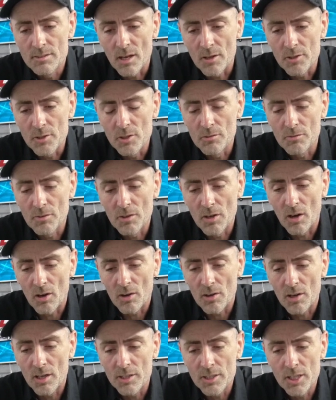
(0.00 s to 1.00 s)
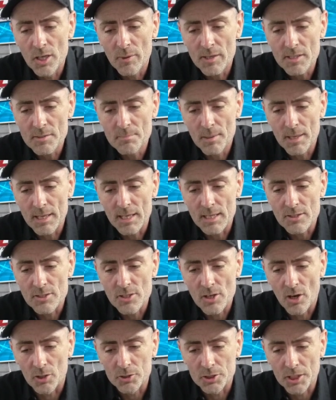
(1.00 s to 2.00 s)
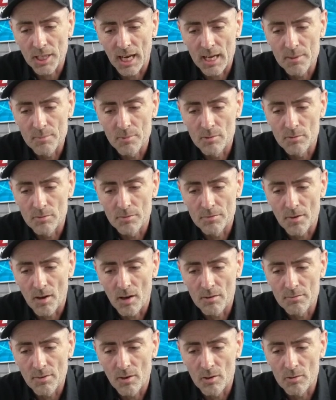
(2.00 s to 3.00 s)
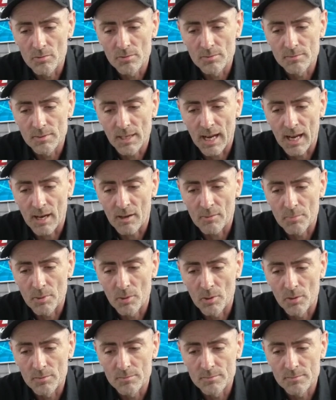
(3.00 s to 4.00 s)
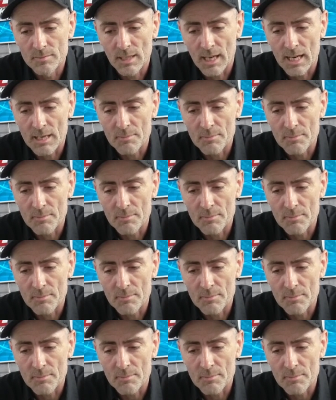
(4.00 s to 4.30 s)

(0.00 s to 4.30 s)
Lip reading: So you've got USB charge cable, 5-volt output,